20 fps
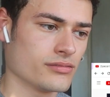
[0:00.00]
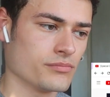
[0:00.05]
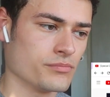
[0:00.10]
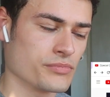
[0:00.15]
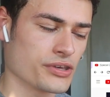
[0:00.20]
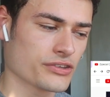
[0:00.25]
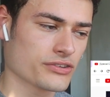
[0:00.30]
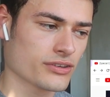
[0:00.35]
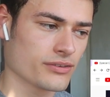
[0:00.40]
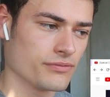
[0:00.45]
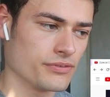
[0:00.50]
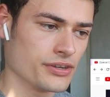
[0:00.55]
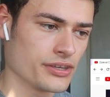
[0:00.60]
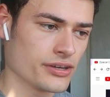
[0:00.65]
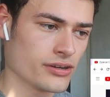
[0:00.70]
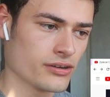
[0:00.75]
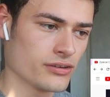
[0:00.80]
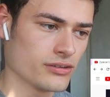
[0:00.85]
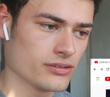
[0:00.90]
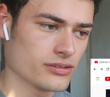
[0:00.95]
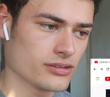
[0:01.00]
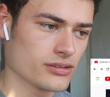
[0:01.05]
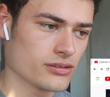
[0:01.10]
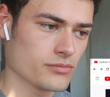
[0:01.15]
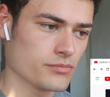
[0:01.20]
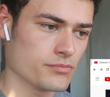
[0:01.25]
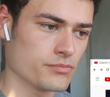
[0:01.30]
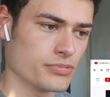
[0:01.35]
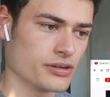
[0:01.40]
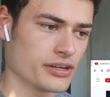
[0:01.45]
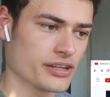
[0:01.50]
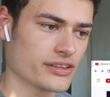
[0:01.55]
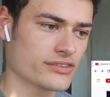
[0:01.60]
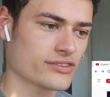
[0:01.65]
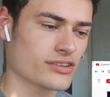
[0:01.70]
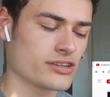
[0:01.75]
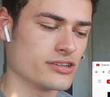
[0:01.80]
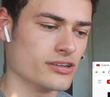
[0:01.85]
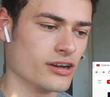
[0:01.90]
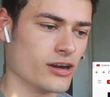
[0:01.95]
music video, but
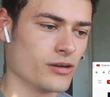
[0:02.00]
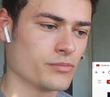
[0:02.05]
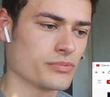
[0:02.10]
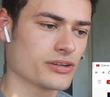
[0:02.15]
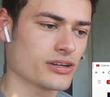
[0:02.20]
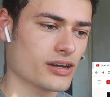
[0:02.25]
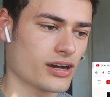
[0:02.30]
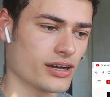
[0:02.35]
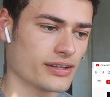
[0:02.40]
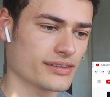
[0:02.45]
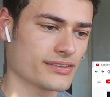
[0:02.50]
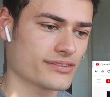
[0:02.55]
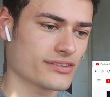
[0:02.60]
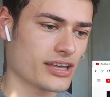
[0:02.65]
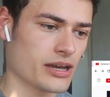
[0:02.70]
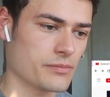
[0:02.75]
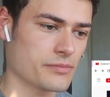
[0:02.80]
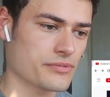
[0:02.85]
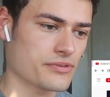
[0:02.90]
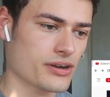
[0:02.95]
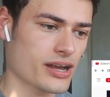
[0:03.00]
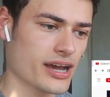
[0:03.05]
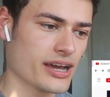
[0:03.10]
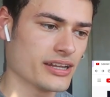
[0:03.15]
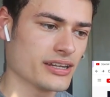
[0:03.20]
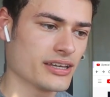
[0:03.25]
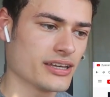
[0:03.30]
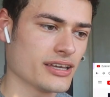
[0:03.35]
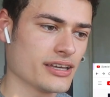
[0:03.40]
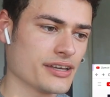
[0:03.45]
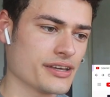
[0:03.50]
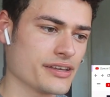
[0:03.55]
it's a dope concept, right?